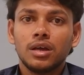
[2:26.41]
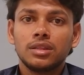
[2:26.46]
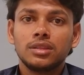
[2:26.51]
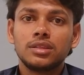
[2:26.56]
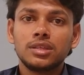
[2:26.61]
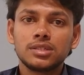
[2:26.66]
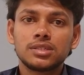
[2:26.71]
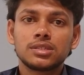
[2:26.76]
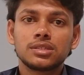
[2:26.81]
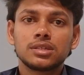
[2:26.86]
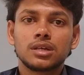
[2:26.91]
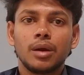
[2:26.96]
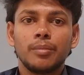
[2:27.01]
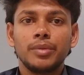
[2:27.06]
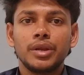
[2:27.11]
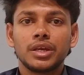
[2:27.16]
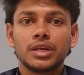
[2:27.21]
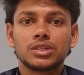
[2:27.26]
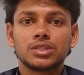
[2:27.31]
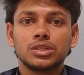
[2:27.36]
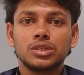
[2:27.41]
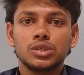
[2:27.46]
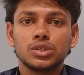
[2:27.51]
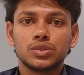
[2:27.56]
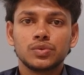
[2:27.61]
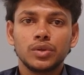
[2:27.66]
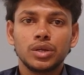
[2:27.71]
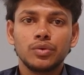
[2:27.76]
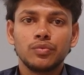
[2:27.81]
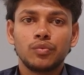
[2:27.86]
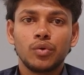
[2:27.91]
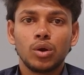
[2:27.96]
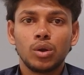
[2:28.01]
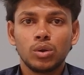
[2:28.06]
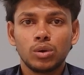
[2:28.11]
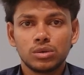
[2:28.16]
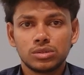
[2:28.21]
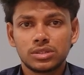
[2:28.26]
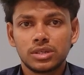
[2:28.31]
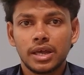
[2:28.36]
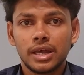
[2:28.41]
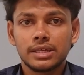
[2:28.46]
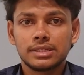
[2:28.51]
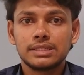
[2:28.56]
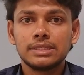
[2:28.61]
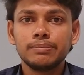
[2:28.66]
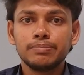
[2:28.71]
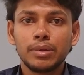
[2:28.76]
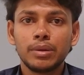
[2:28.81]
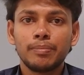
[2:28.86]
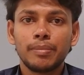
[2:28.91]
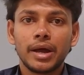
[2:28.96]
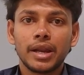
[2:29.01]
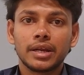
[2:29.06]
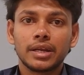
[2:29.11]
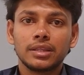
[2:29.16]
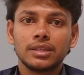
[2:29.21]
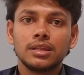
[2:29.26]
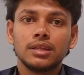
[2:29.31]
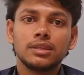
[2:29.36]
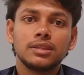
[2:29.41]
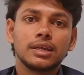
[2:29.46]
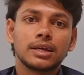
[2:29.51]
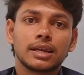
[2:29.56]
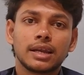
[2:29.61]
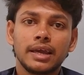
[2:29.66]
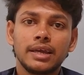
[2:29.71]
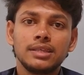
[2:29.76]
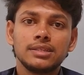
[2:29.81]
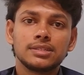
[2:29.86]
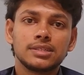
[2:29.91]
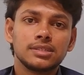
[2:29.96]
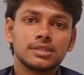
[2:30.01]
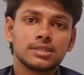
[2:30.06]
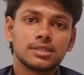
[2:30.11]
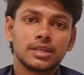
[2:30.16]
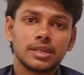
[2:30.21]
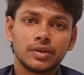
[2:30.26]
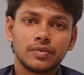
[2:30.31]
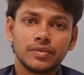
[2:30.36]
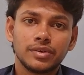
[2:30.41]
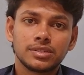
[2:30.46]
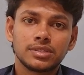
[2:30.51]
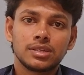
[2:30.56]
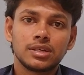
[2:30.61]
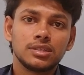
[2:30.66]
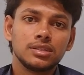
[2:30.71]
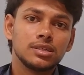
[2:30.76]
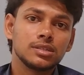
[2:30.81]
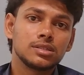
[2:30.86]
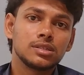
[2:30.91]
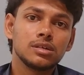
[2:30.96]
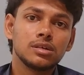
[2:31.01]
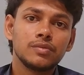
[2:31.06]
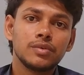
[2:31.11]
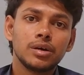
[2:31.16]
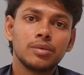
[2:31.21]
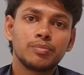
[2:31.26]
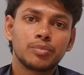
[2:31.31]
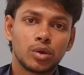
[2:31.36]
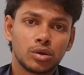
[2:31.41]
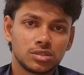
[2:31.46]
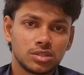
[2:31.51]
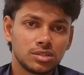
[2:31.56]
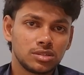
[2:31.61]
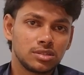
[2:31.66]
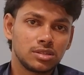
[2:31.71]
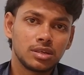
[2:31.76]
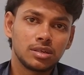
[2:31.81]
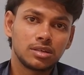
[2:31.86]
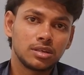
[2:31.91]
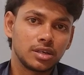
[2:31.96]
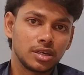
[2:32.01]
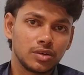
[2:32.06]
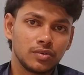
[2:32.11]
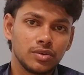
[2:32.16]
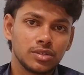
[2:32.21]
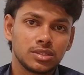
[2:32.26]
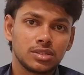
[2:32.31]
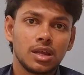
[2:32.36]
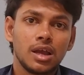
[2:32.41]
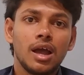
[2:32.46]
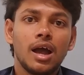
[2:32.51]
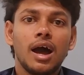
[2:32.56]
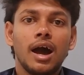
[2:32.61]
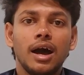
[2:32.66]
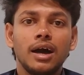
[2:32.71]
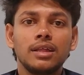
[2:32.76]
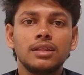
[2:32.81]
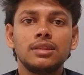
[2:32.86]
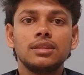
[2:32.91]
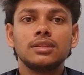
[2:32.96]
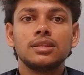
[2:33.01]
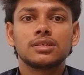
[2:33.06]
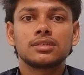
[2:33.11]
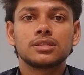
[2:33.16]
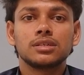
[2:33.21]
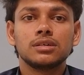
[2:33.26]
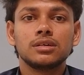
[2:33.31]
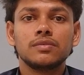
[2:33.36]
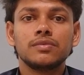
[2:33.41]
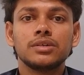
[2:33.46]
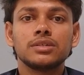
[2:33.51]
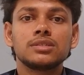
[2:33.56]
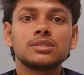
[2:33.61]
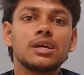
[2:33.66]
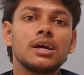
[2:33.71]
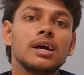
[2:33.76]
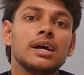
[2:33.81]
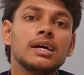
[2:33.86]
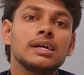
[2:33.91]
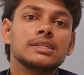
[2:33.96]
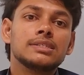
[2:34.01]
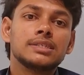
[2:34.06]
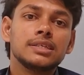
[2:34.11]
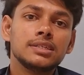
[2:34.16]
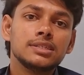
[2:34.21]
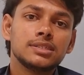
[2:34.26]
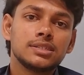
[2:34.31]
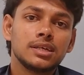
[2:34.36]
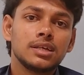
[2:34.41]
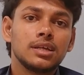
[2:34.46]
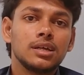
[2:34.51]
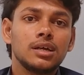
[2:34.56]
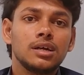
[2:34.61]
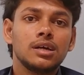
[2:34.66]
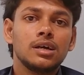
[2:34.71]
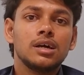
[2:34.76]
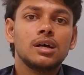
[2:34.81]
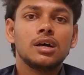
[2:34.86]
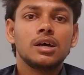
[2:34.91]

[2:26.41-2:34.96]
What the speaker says: This communication usually follows a simple pattern. The client sends a request, the server processes that request, and the server sends a